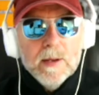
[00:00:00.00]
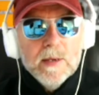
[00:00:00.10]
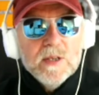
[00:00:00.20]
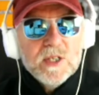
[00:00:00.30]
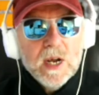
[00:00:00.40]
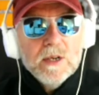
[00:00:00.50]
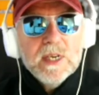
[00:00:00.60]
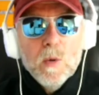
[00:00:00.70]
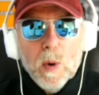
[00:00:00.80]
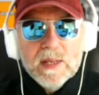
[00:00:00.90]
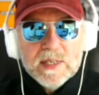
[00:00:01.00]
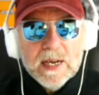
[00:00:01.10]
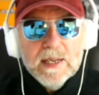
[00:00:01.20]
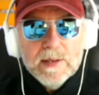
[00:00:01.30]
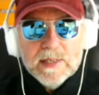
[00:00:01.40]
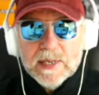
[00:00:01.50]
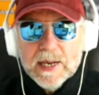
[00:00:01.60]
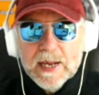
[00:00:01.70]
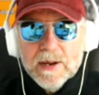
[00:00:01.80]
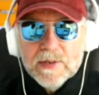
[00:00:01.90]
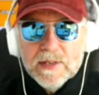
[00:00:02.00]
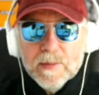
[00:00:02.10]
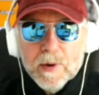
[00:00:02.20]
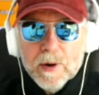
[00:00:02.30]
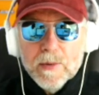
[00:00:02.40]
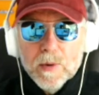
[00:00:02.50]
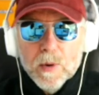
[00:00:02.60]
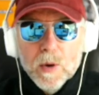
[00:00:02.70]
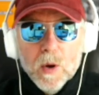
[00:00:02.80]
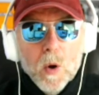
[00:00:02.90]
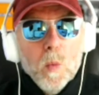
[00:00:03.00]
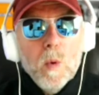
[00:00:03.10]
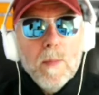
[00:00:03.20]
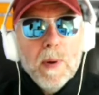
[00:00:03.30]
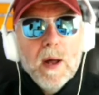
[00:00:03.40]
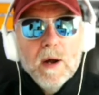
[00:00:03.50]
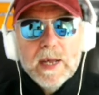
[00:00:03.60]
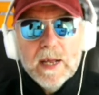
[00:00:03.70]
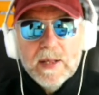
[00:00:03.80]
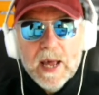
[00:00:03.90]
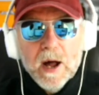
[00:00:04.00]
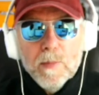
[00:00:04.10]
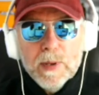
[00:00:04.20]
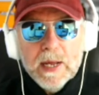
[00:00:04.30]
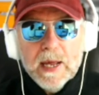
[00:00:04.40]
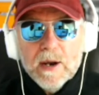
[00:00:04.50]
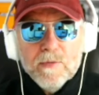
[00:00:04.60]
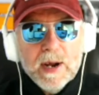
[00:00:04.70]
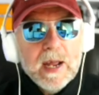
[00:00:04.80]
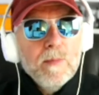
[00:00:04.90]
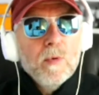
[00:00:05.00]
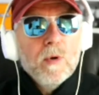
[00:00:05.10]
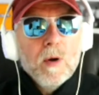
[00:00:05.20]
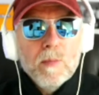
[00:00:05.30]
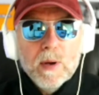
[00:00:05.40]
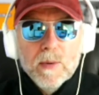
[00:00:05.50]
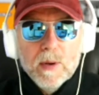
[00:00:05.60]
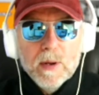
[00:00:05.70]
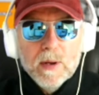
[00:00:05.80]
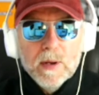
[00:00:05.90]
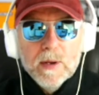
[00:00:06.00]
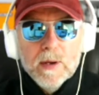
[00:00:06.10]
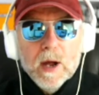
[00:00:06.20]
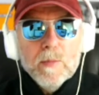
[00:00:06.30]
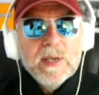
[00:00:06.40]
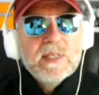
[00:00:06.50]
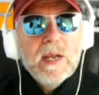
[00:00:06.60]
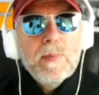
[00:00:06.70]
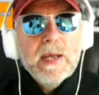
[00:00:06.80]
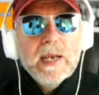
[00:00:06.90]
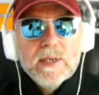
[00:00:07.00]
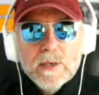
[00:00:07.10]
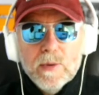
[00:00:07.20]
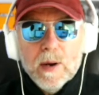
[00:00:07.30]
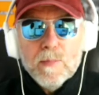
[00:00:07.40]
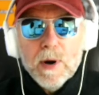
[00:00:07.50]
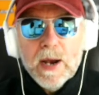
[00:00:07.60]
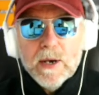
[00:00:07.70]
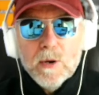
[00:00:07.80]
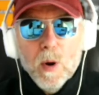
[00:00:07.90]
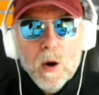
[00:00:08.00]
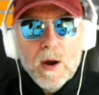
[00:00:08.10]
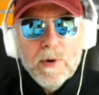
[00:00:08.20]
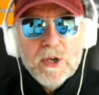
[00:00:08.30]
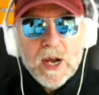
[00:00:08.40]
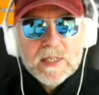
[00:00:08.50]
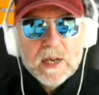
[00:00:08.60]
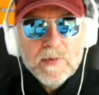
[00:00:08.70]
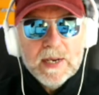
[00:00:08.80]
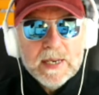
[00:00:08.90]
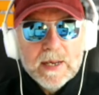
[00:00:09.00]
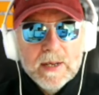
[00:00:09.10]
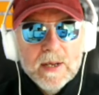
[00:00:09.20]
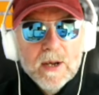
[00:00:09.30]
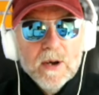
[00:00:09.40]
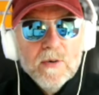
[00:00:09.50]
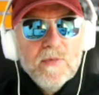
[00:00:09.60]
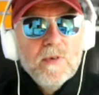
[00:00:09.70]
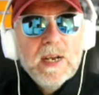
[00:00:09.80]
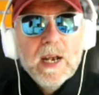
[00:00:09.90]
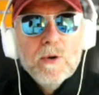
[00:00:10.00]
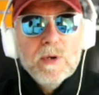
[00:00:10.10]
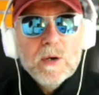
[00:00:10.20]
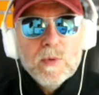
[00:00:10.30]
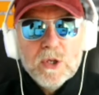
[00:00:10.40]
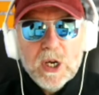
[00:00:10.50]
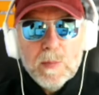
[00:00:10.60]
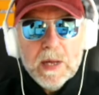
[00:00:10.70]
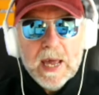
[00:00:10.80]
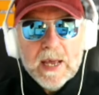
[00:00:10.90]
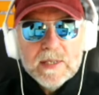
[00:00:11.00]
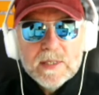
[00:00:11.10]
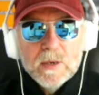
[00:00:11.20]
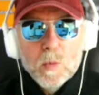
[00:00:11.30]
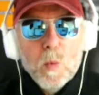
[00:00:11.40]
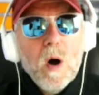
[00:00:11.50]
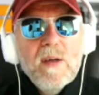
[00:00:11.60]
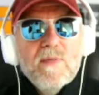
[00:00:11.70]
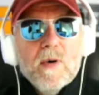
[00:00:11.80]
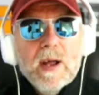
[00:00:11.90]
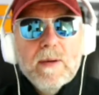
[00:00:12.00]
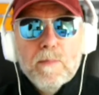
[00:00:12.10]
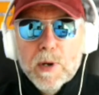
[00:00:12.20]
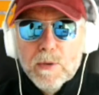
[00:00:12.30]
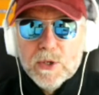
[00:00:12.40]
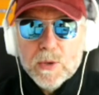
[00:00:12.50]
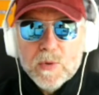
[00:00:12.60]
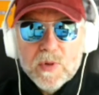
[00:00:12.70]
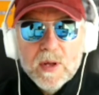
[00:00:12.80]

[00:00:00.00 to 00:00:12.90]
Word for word: Starting Wednesday, that's the day after tomorrow, we're parking the RB and wrecking ball combo, and we're stepping into a brand new high reach excavator fully loaded with GPS, Wi Fi, Bluetooth,